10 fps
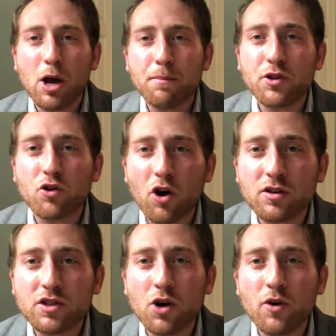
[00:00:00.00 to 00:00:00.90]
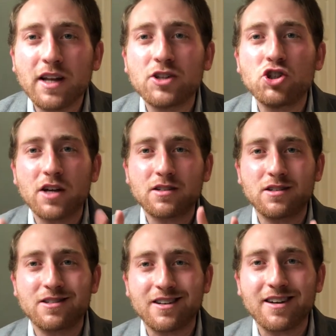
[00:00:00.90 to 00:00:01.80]
but they're also an
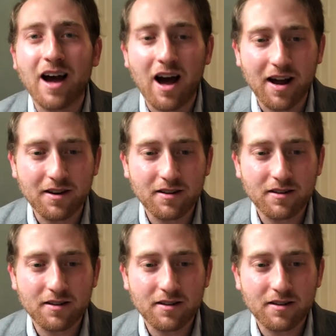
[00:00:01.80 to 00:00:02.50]
injustice to God.